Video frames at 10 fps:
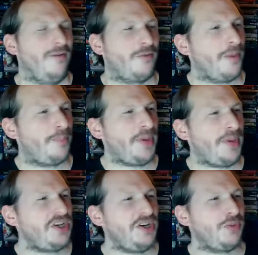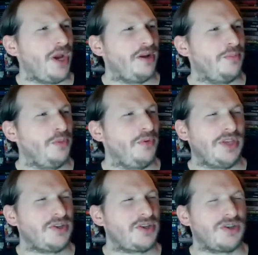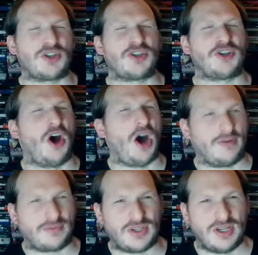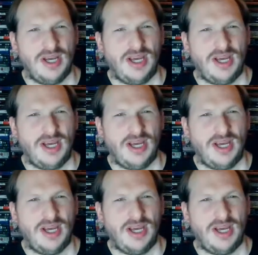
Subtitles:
for a PG-rated movie, this is soft.